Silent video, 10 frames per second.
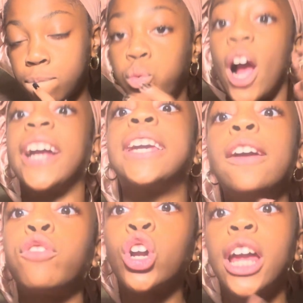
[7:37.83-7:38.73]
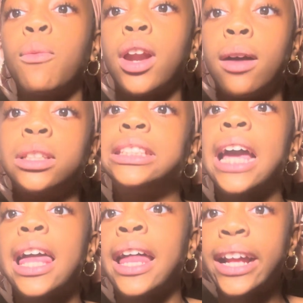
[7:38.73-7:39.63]
I keep forgetting what I was
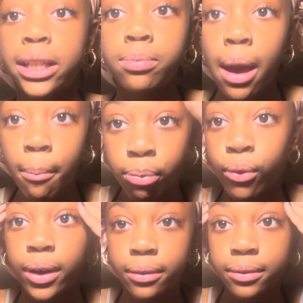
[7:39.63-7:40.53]
saying. Like, it's my brain.